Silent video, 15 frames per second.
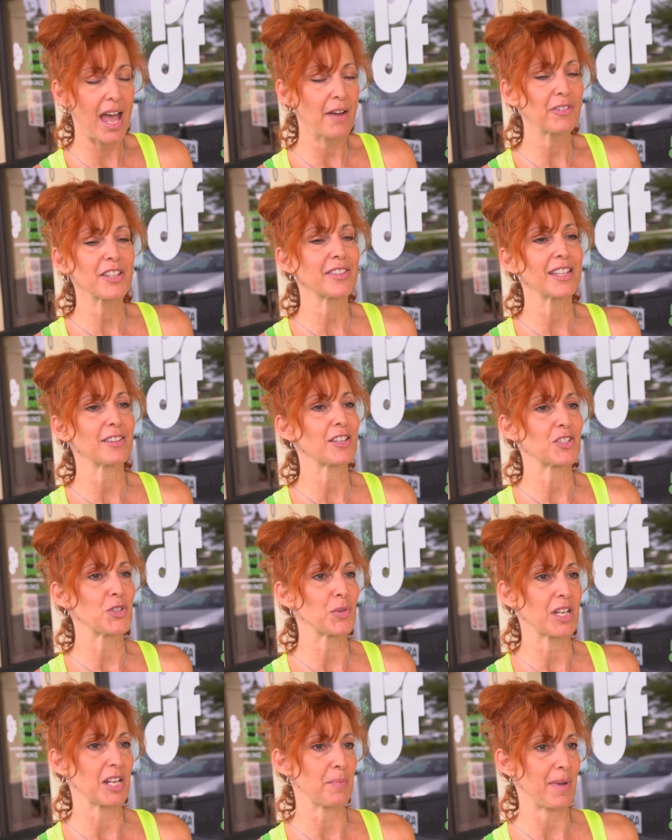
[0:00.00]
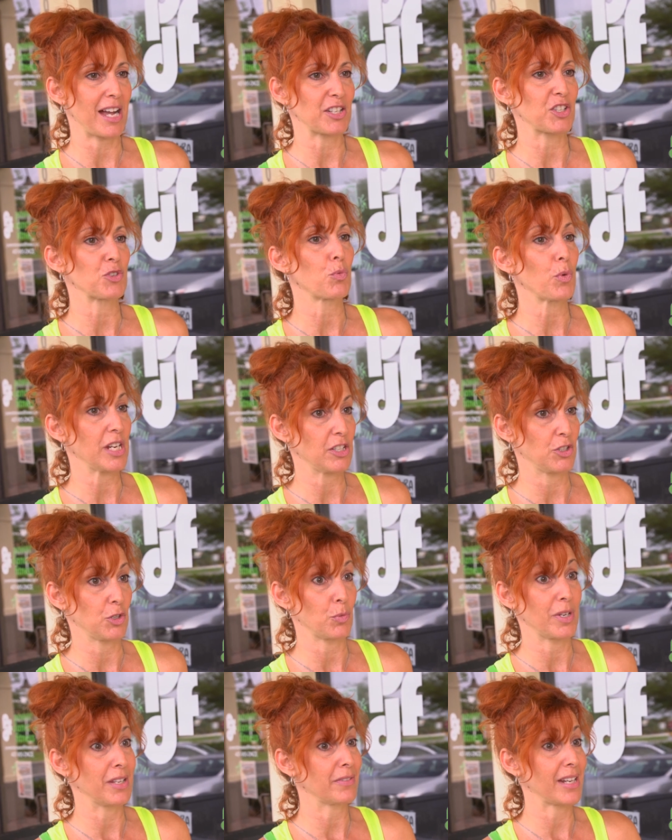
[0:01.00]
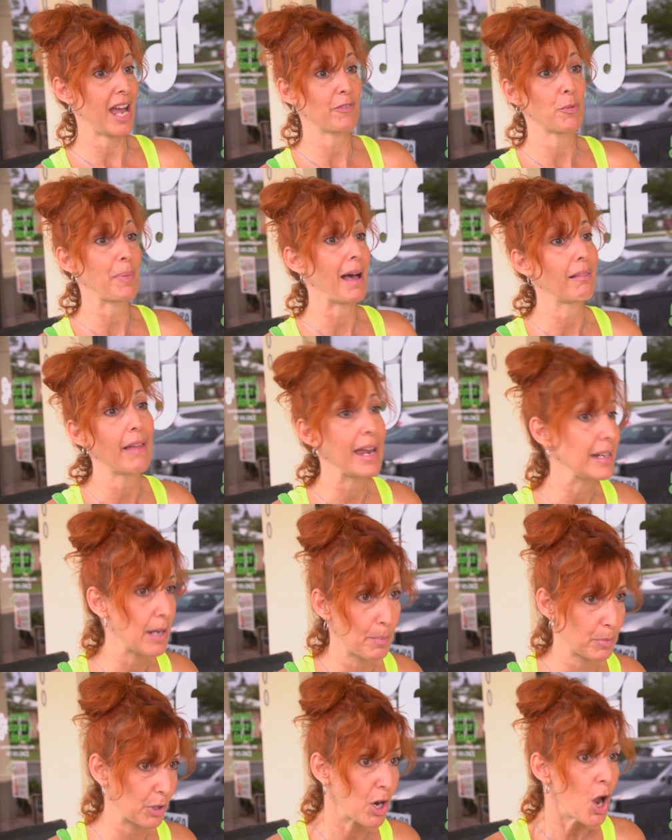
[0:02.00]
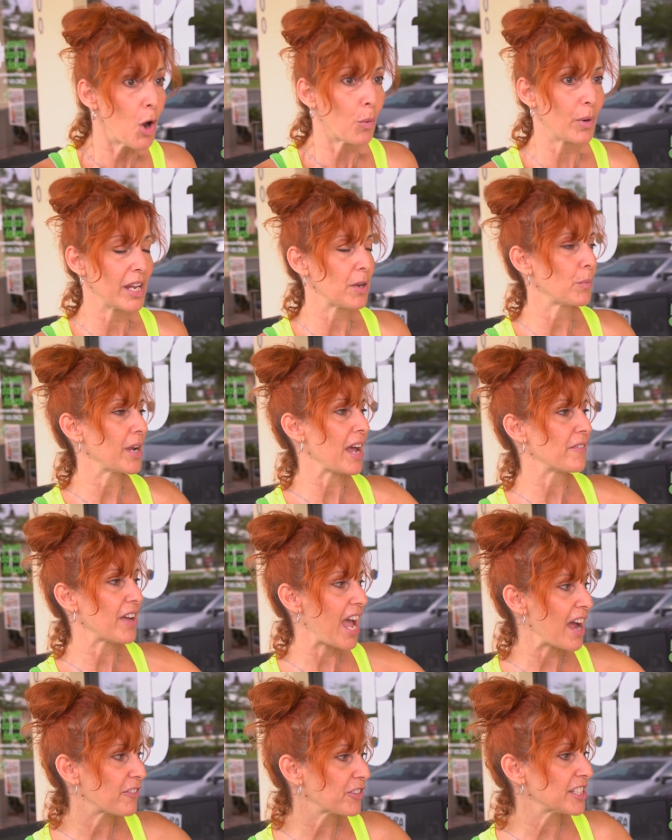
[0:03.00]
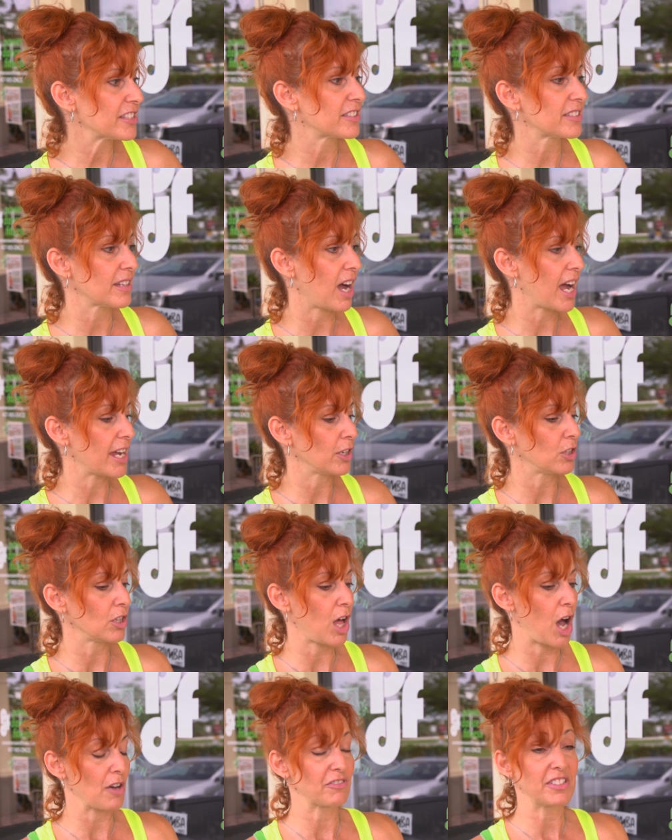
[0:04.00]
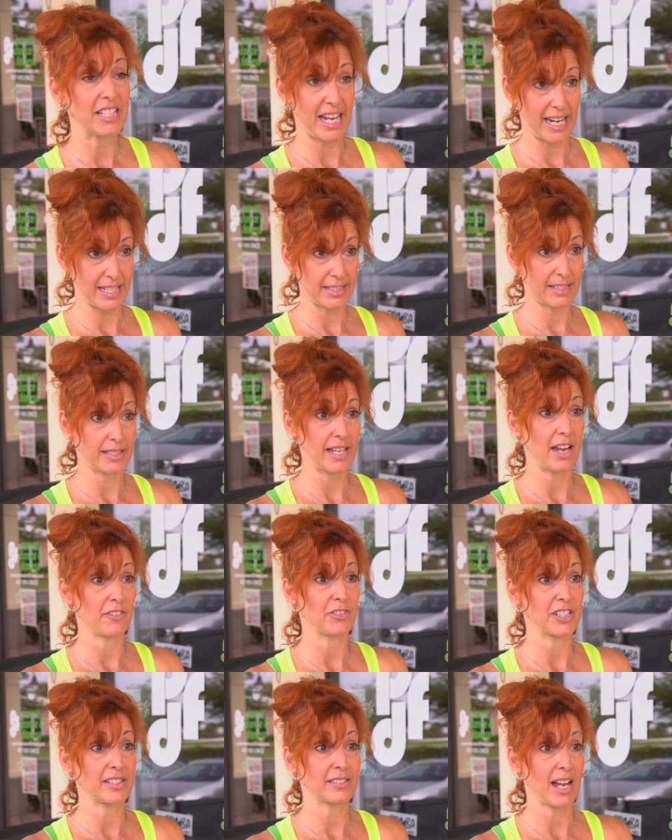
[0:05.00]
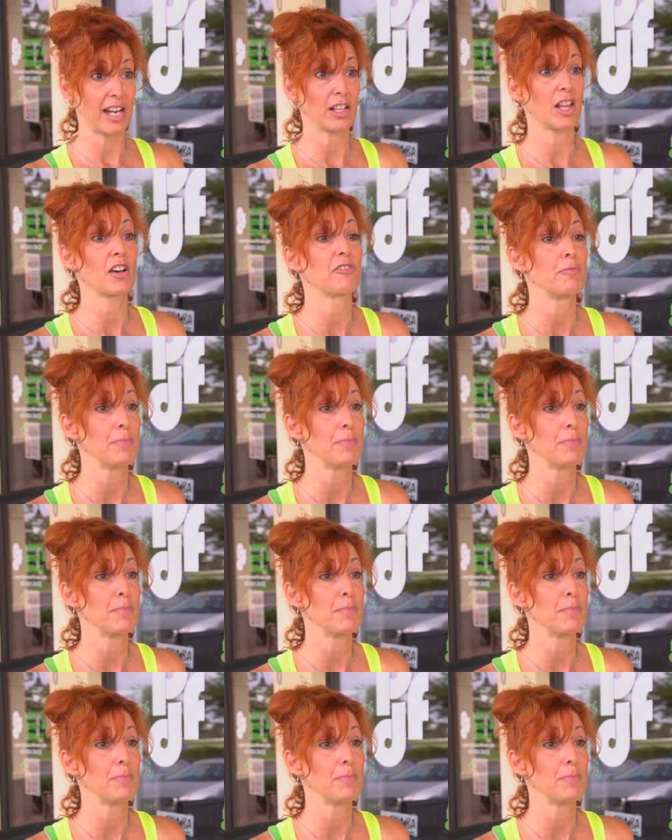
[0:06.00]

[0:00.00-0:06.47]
Everything that you can imagine we do. We even have a ballet number. We, we have every style of dance, every style of